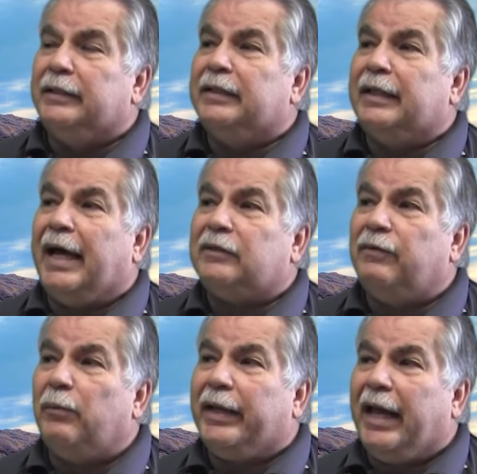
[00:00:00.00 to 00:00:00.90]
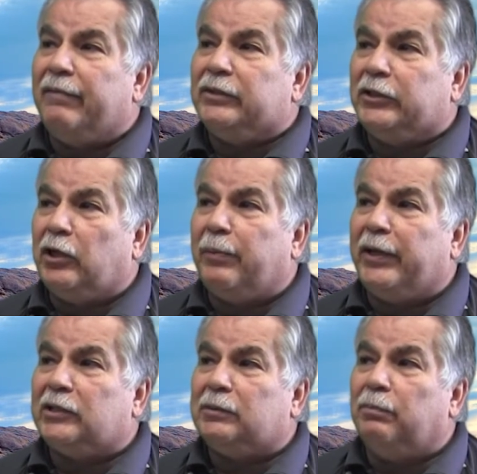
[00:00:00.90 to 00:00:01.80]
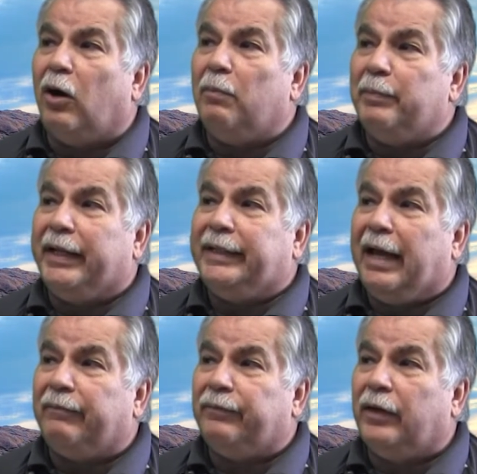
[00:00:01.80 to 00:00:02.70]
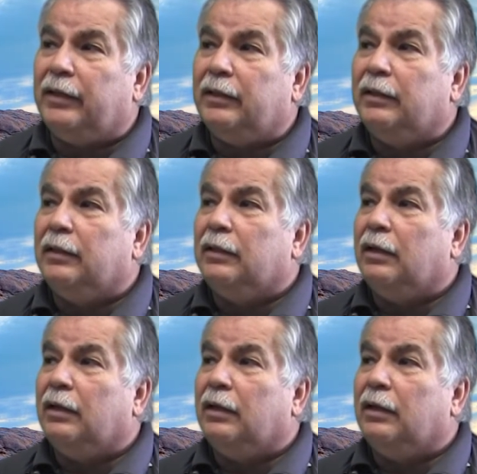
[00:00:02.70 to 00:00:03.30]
And then the last fund we have is a WS Small Mid Cap Fund.